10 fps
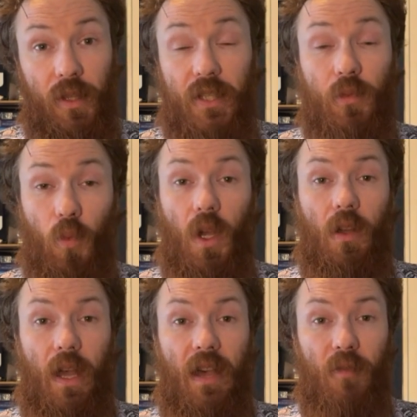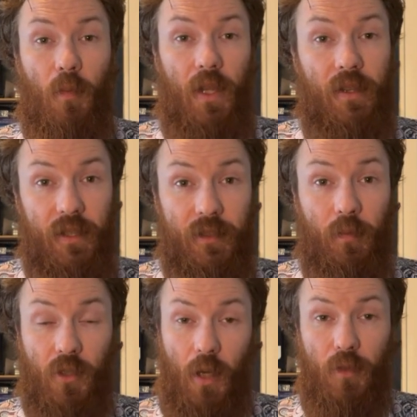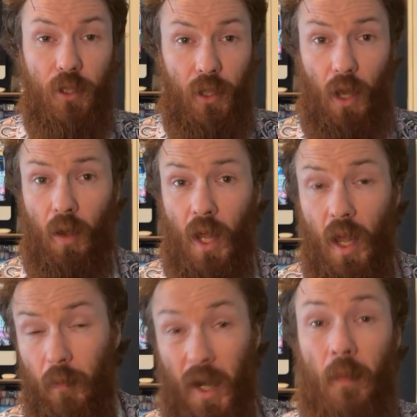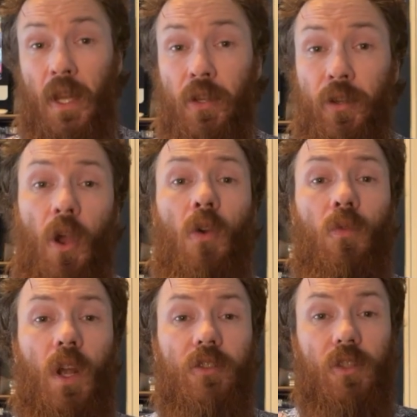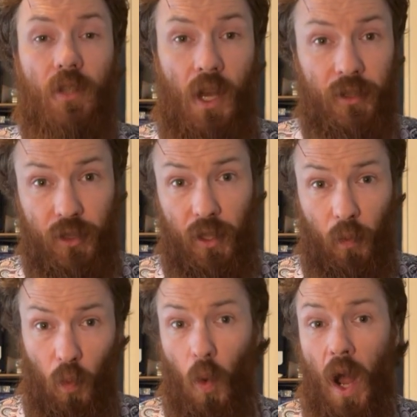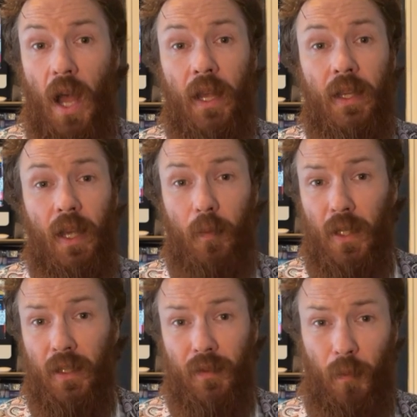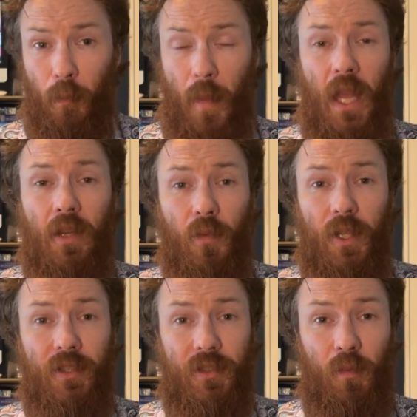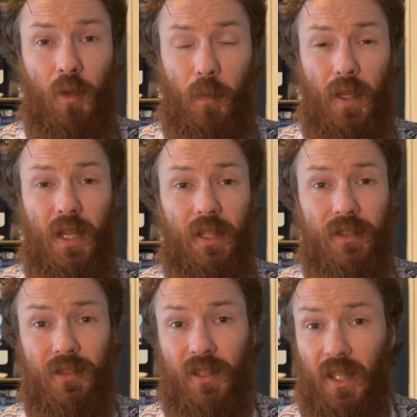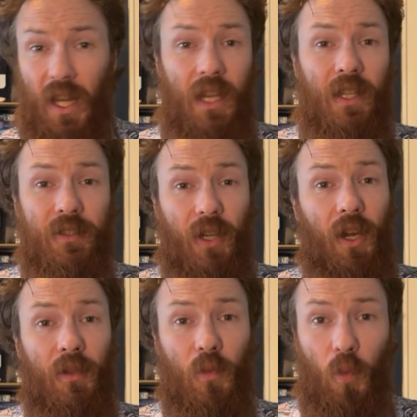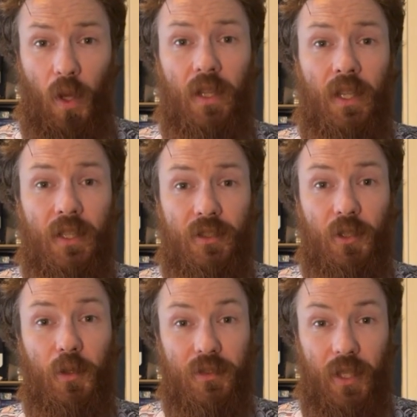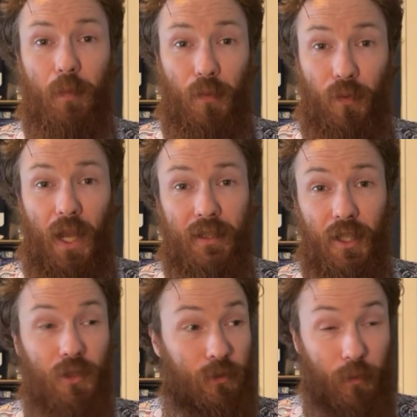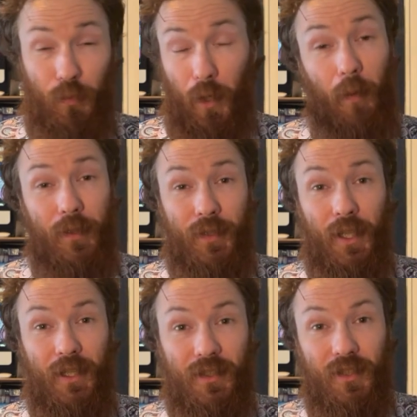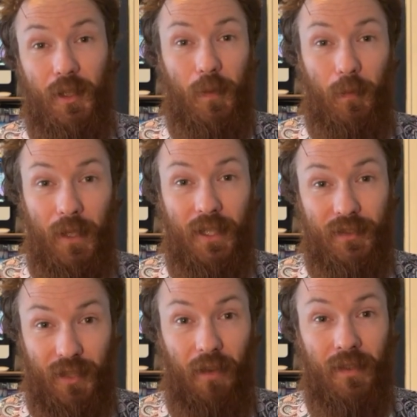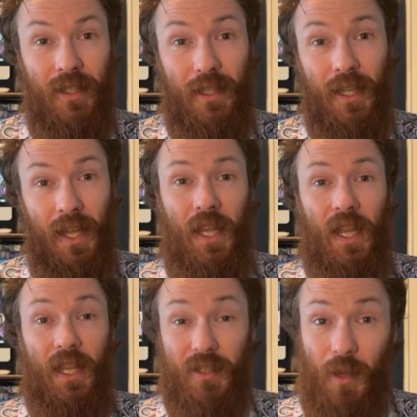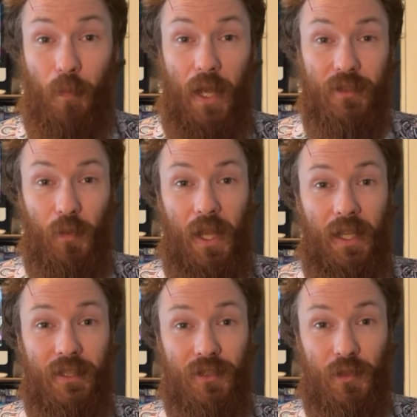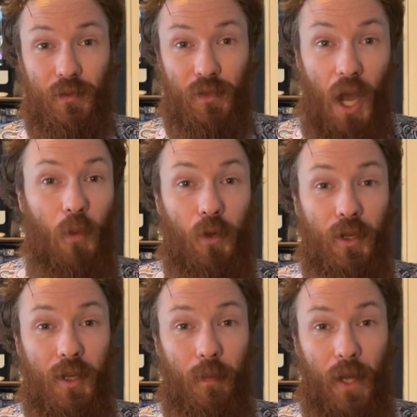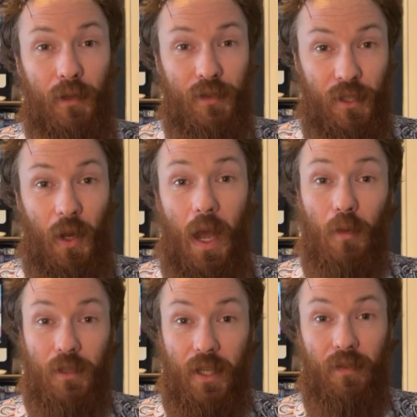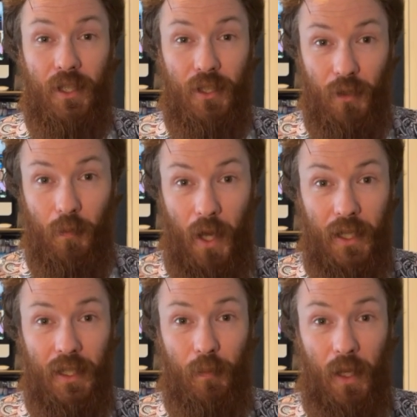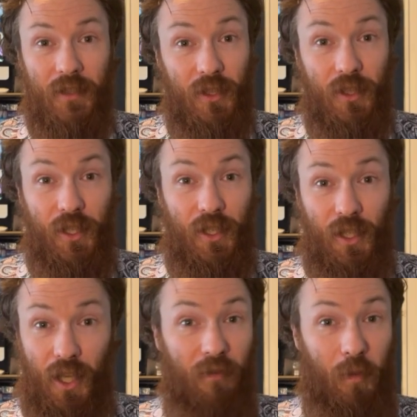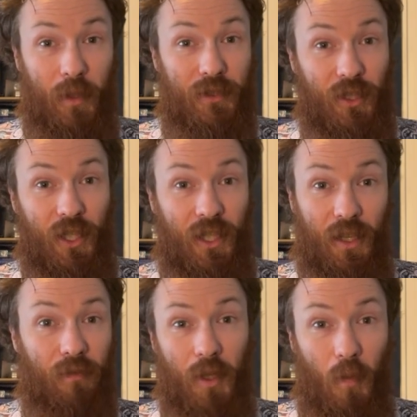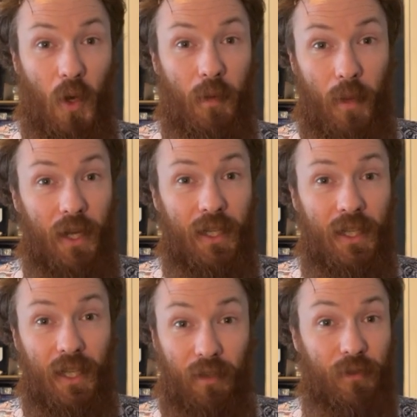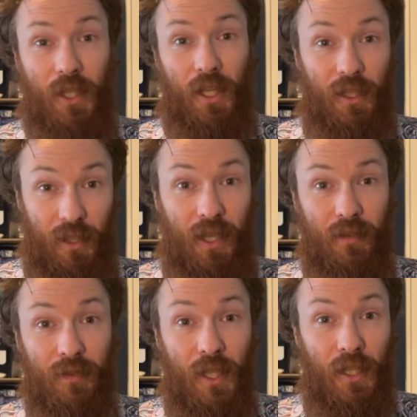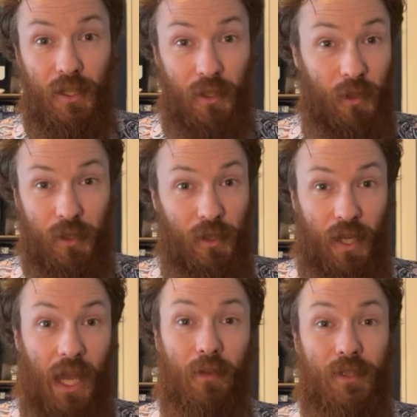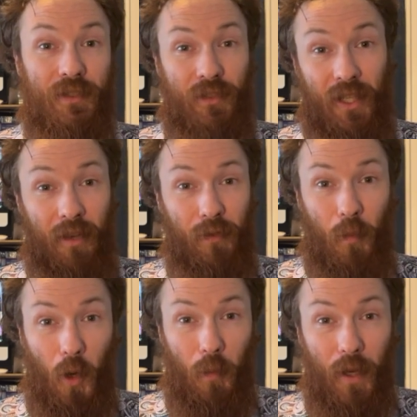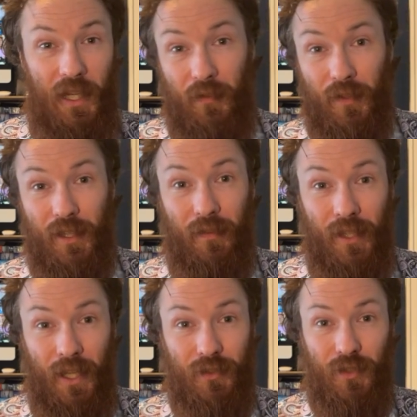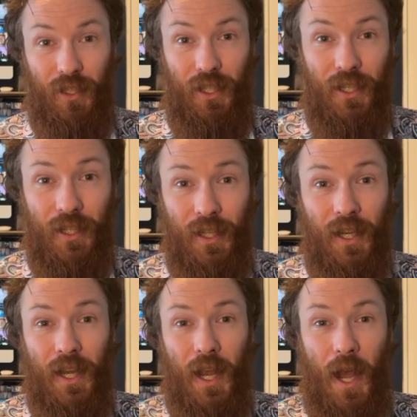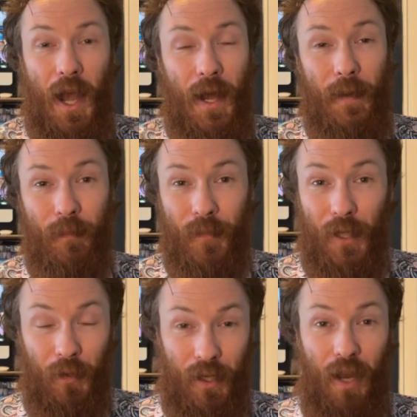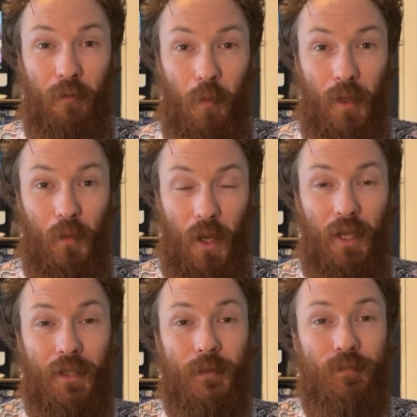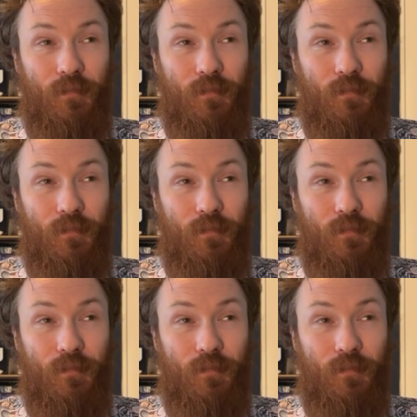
This will have a monthly subscription though, but I'm in no rush to launch it. Why? I mean, the main reason would be because Canadians aren't willing to accept the fact that you should probably take your CPP at 70. It is the best way to not worry about, outliving your money. Basically, the government's going to give you more money if you live. Your account doesn't give you more money if you live an extra year. The government will.